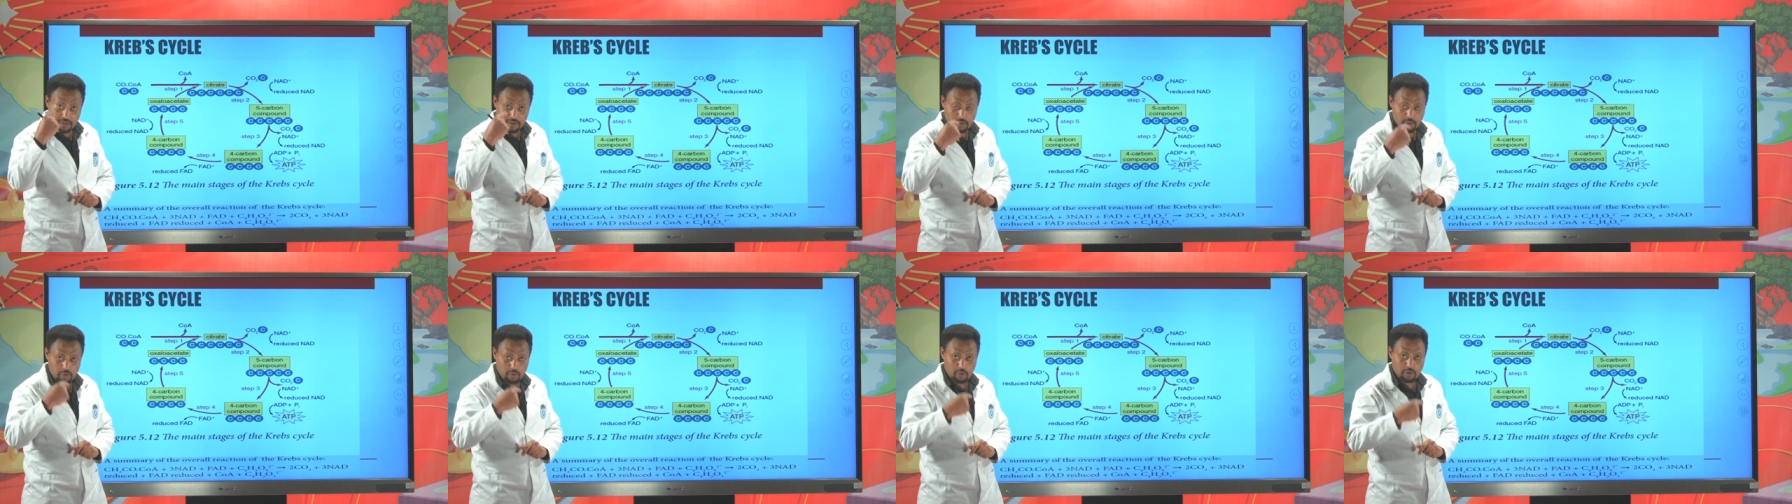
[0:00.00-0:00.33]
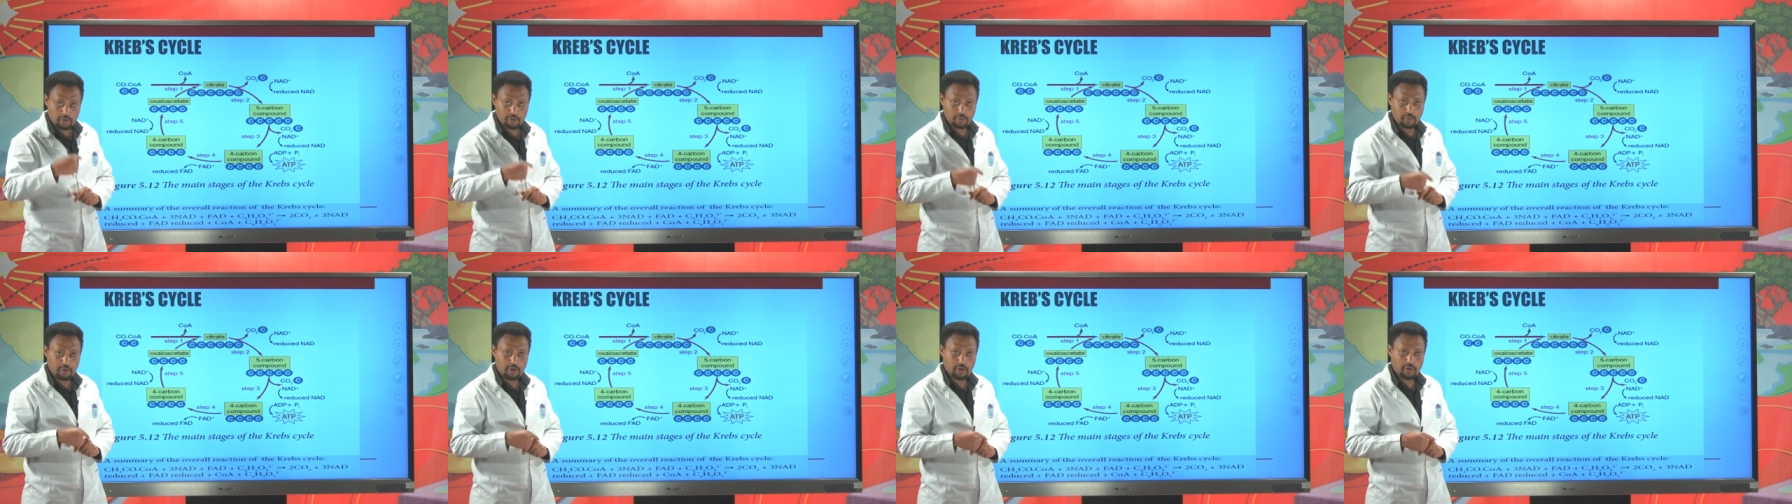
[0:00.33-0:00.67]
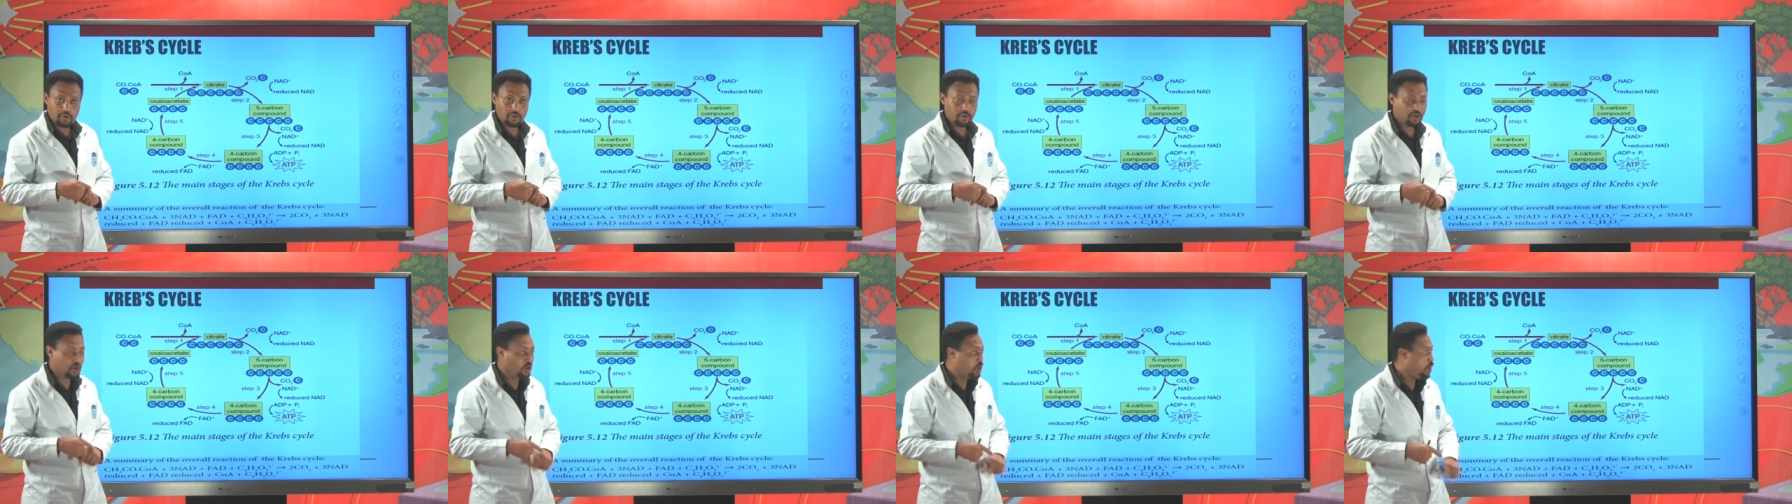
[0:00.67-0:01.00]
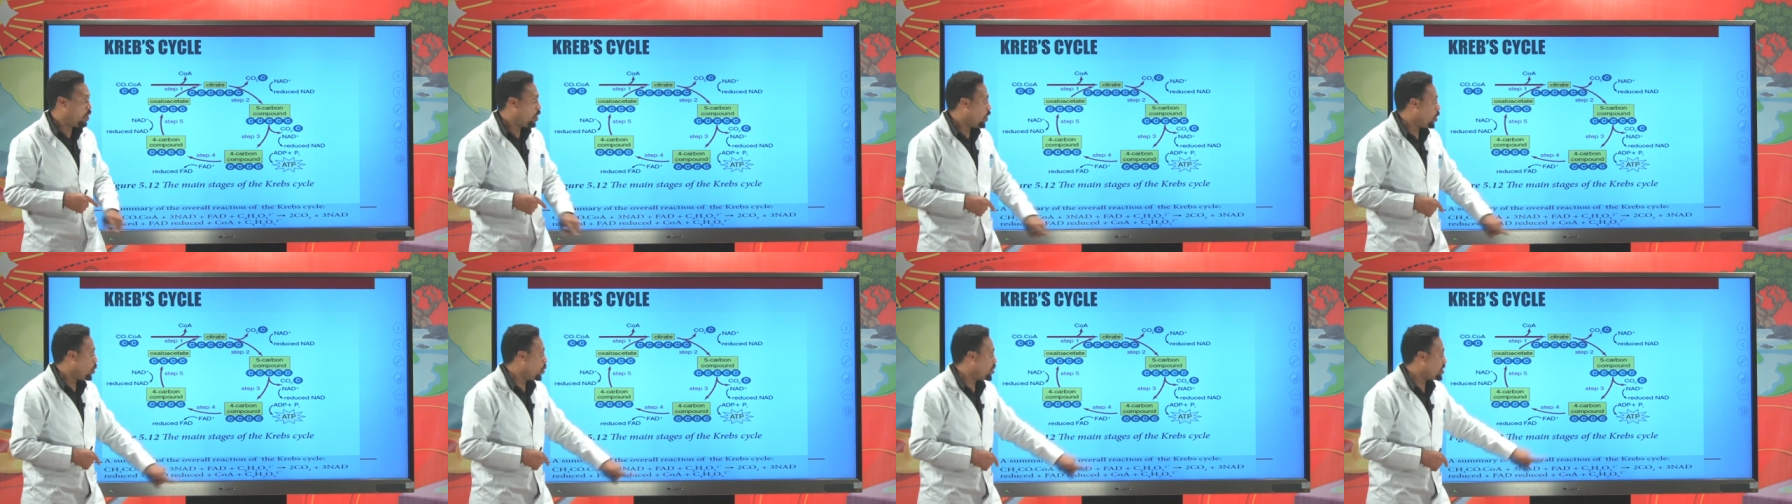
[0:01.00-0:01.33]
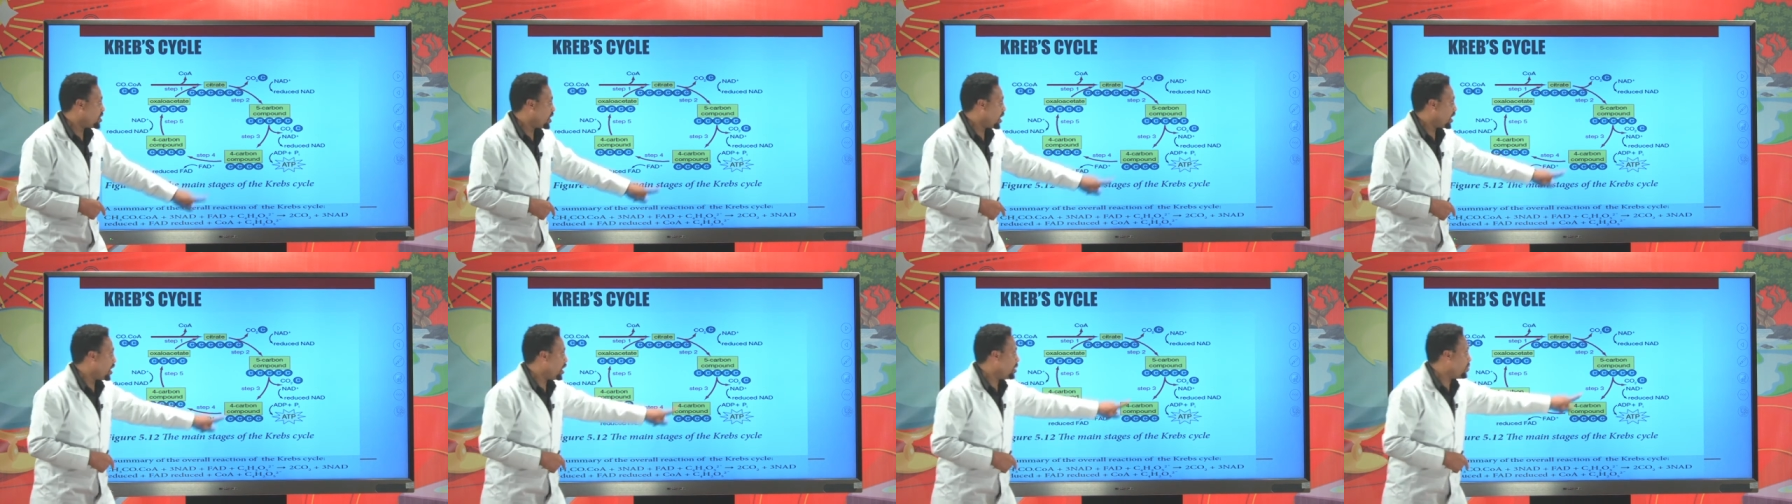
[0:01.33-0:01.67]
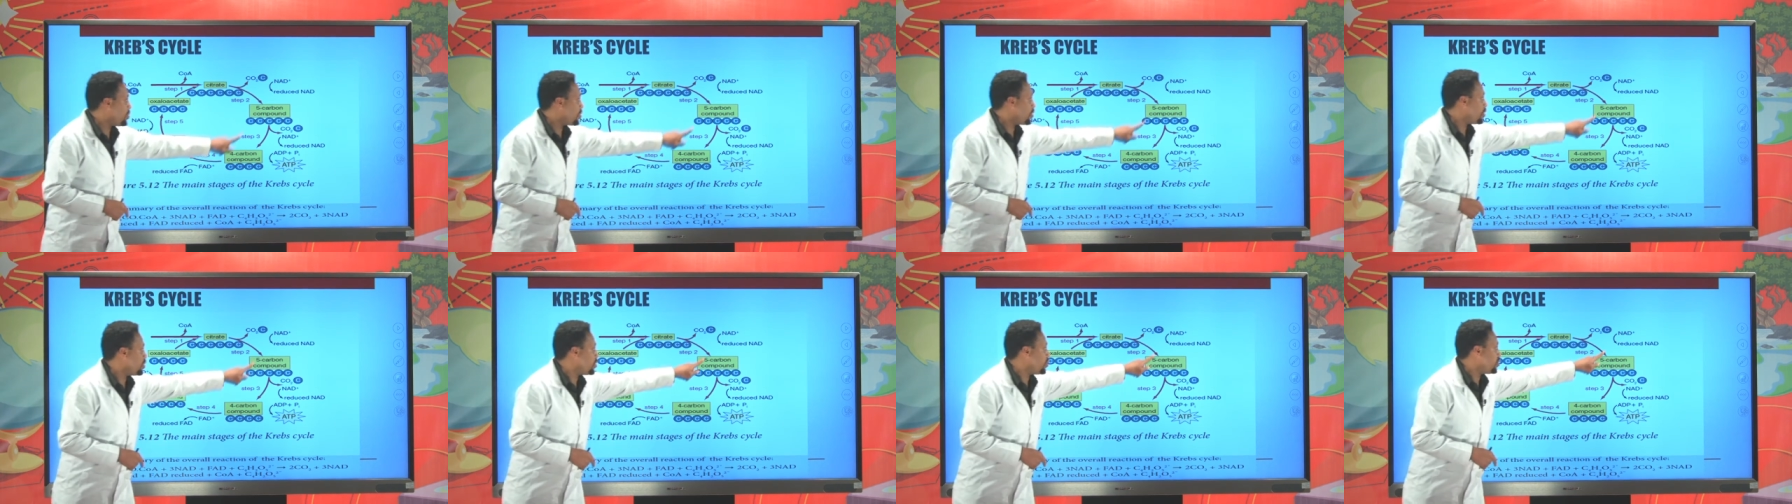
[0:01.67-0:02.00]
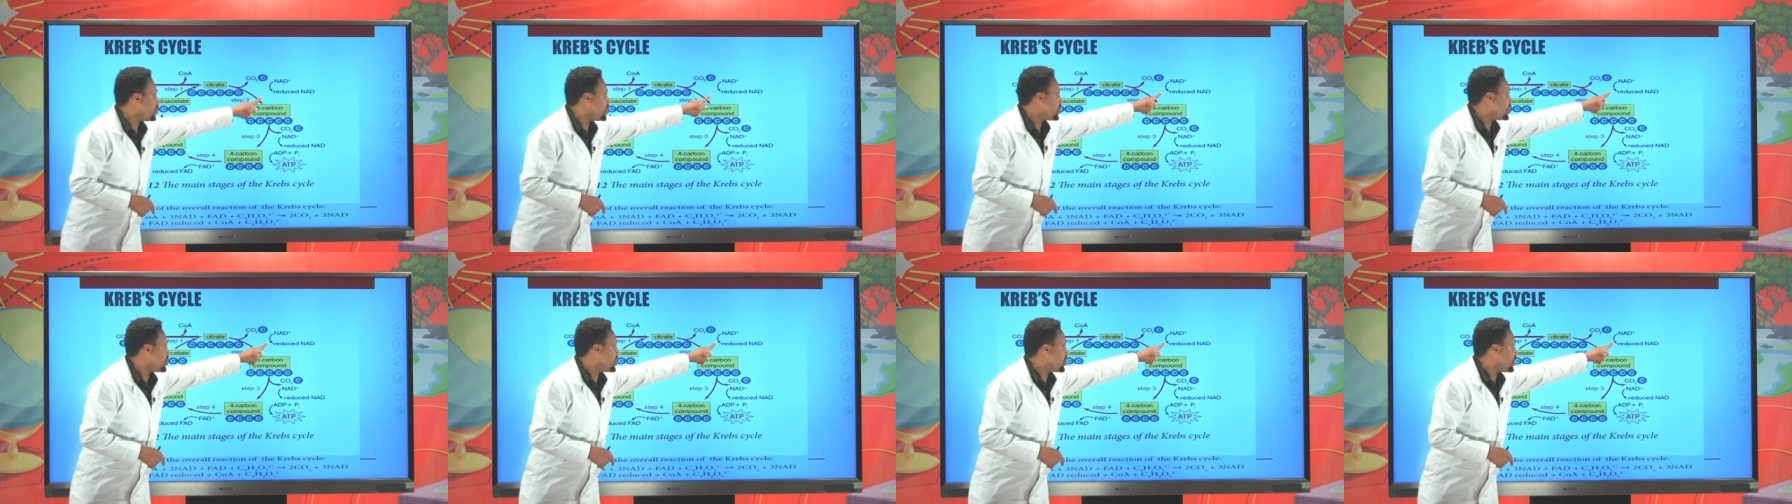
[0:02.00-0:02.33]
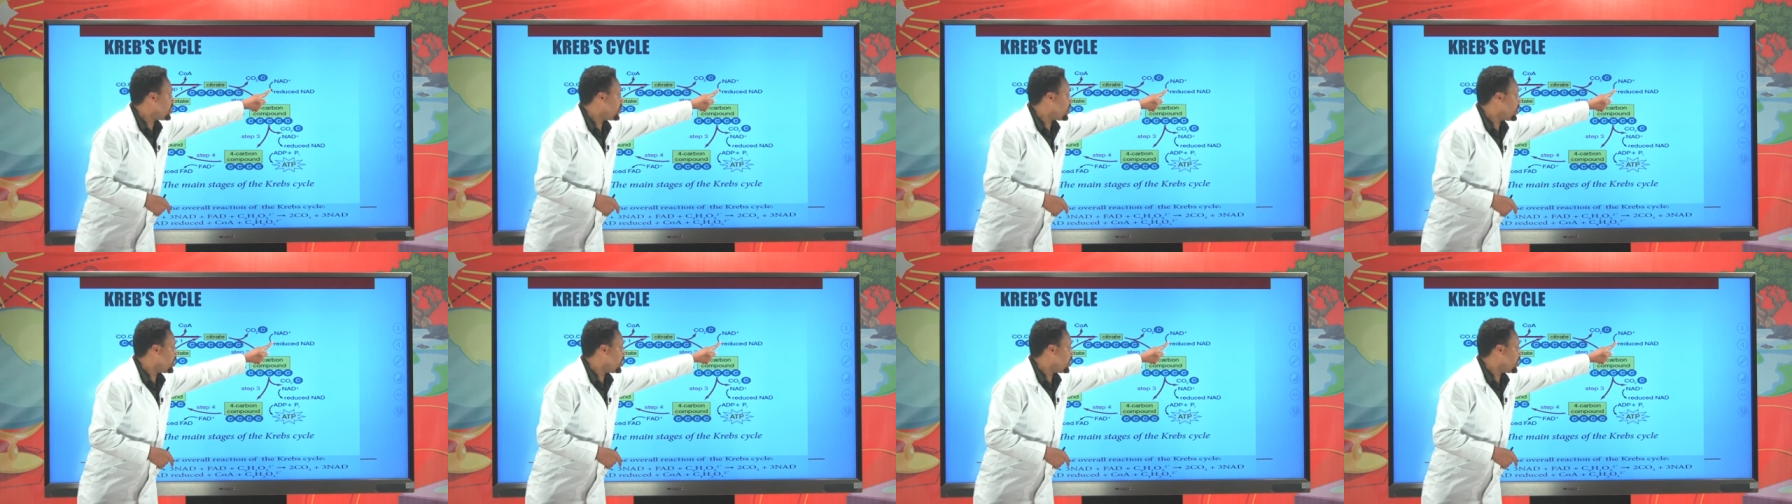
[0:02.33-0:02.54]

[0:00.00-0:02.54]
glucose molecule, which again produces